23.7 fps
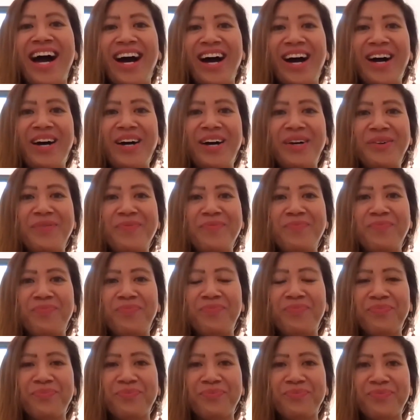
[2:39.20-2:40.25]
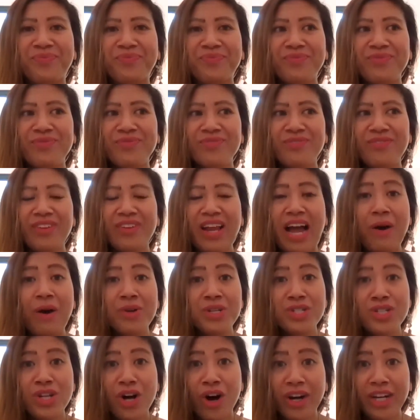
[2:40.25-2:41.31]
um, I
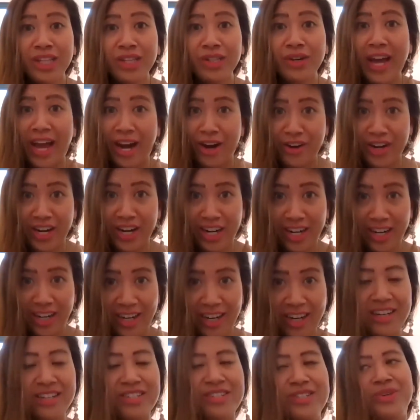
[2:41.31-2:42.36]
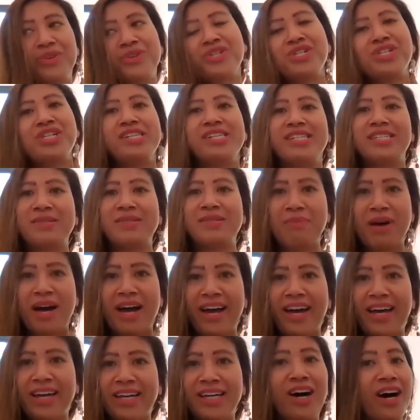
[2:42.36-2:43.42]
was talking to Erica. So she's
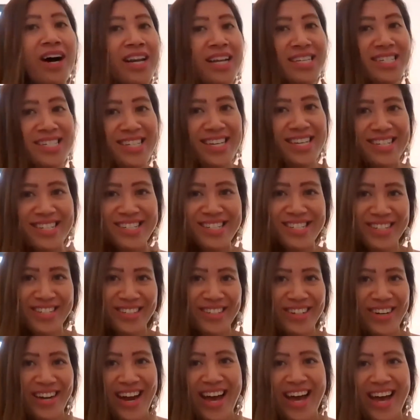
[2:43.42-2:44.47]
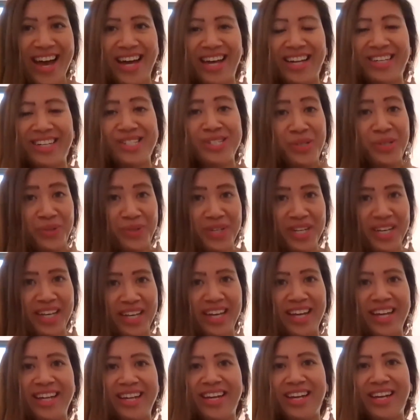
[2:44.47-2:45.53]
my goddess sister and
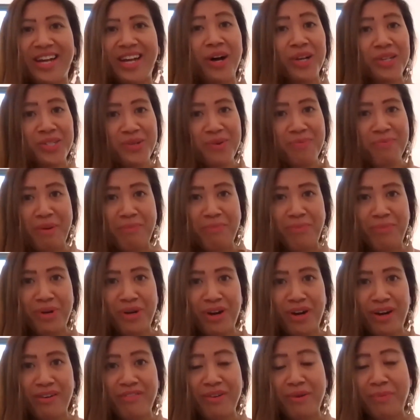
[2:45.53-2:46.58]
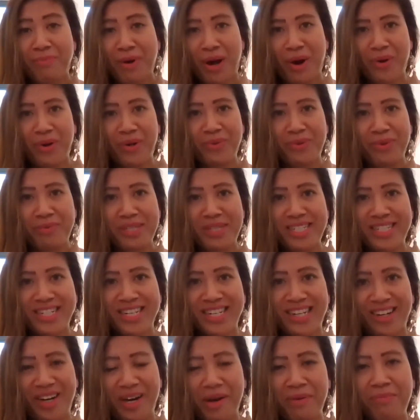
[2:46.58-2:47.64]
student, and also member of Empowered Women's
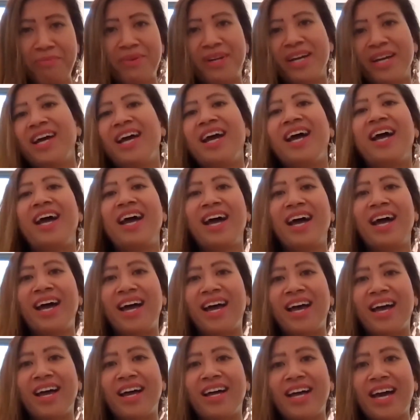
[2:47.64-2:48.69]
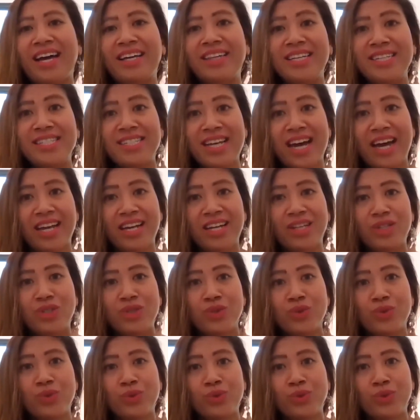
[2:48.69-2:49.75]
Club. And I decided
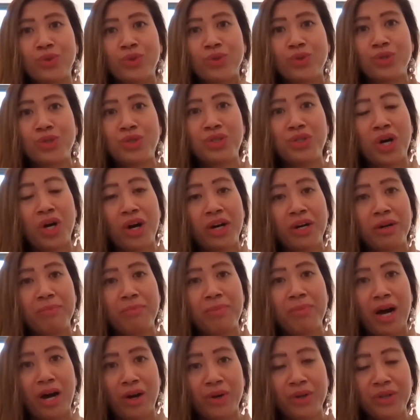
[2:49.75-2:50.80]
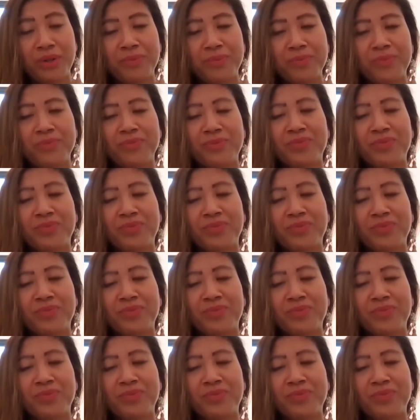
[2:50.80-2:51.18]
to talk about